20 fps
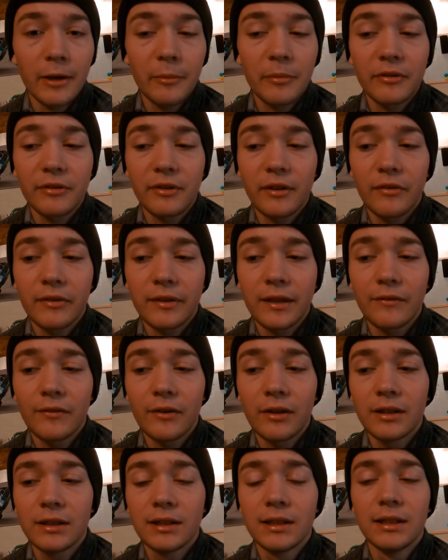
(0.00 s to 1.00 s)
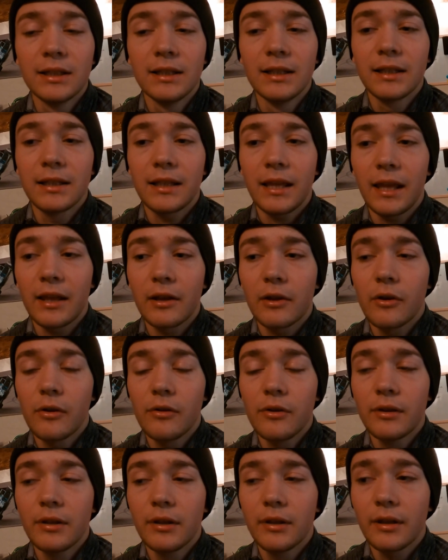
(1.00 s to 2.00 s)
get my stuff together, get
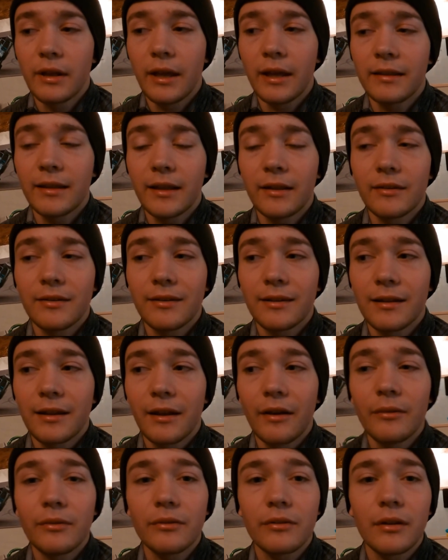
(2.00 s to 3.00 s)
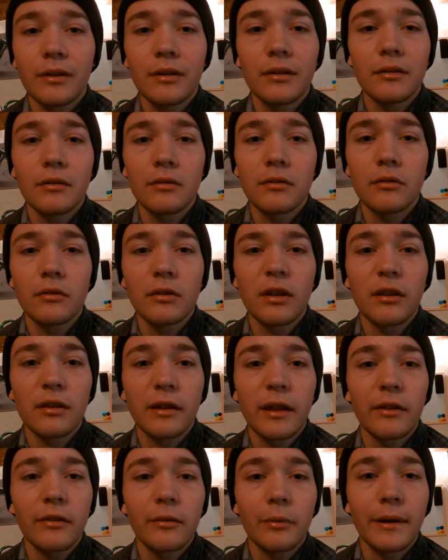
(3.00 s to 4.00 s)
gone, head down to the coast and
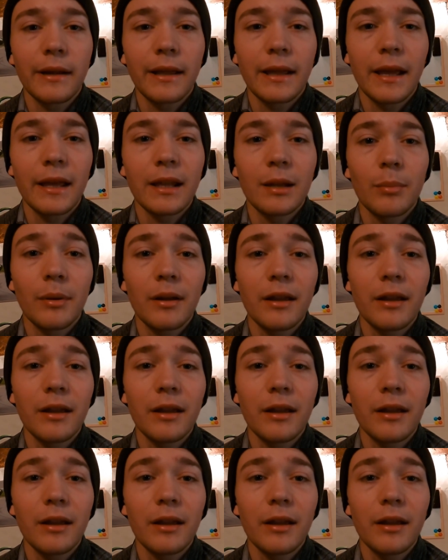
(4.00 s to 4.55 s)
just get 20k in the